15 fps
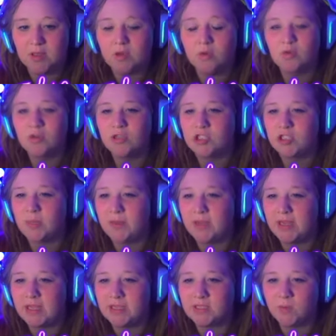Wooster
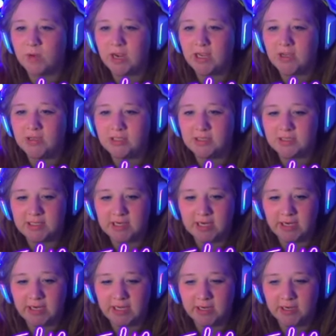Piggins, why are you still
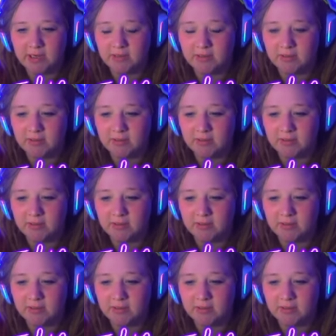standing here?